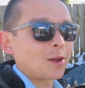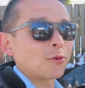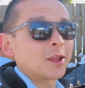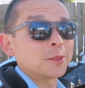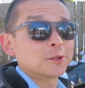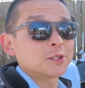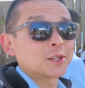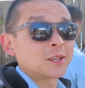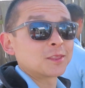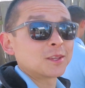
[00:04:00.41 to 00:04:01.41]
that way that
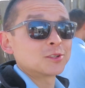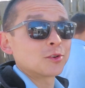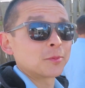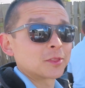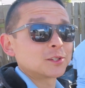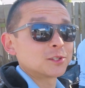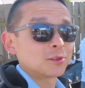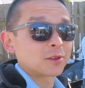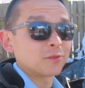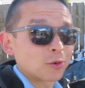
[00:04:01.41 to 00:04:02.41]
she can get the enjoyment that
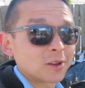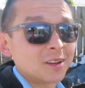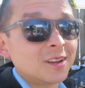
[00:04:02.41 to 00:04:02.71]
she's looking for.